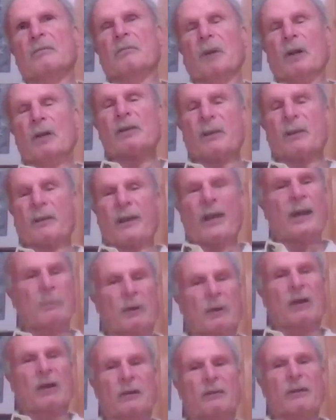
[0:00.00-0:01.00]
most of
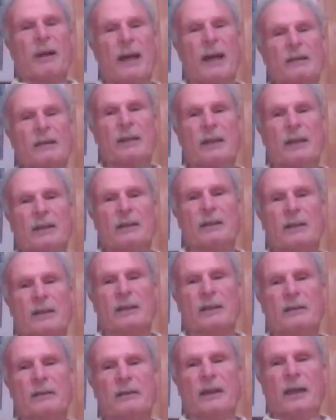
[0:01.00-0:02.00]
them are in
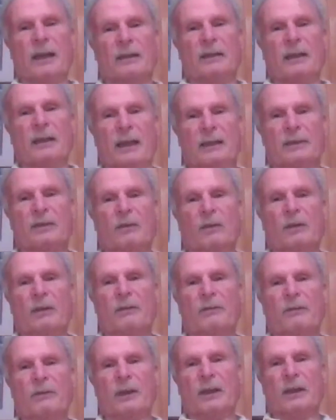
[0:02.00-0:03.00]
grasslands and that
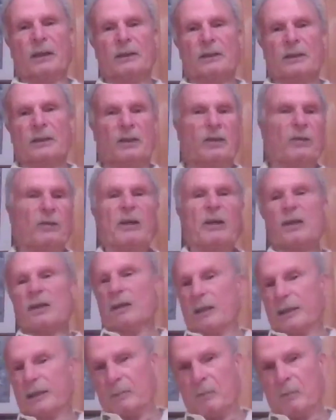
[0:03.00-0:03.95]
sort of situation.